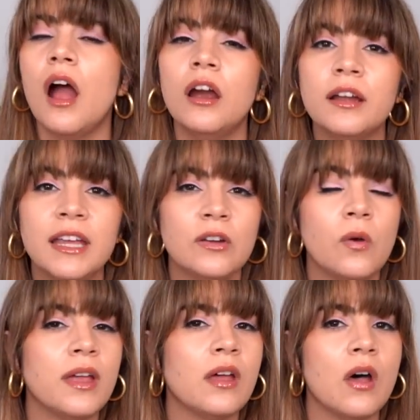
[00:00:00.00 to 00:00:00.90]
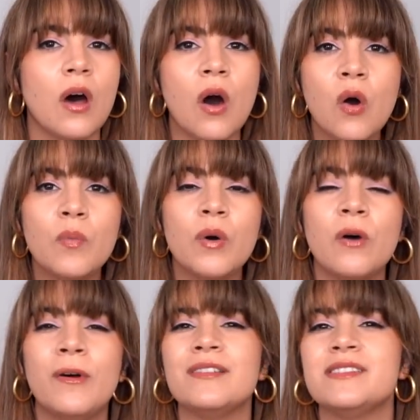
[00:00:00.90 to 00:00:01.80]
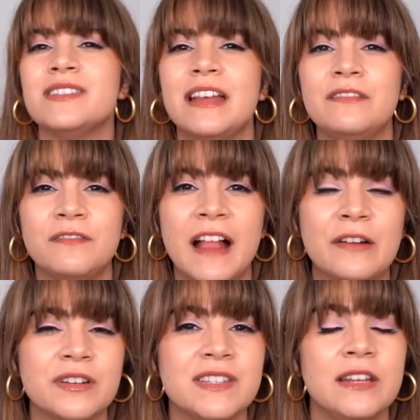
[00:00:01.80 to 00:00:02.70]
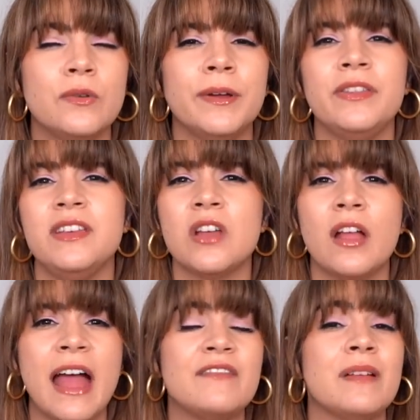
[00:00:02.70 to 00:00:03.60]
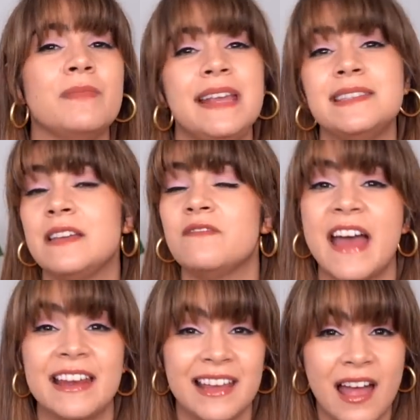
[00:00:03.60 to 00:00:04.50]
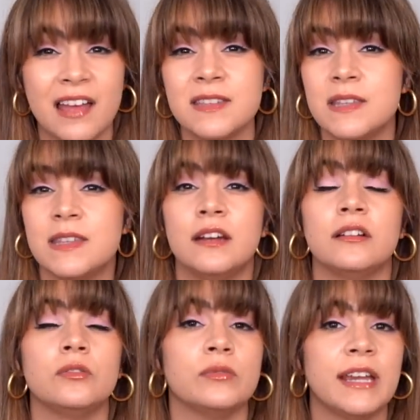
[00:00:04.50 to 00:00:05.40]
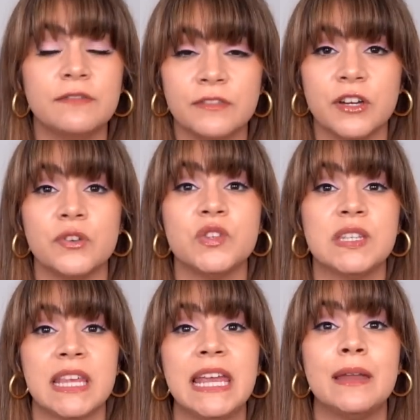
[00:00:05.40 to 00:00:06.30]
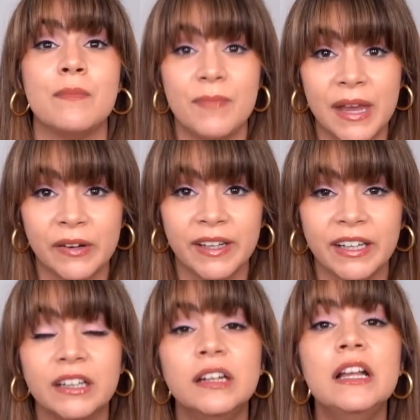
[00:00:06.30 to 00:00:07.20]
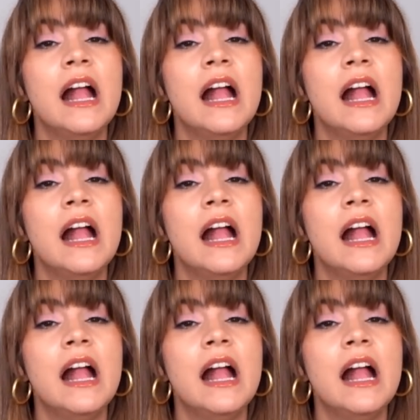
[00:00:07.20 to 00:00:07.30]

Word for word: Argan oil, jojoba oil, sunflower seed oil, these all have amazing fatty acids that are great for your skin barrier.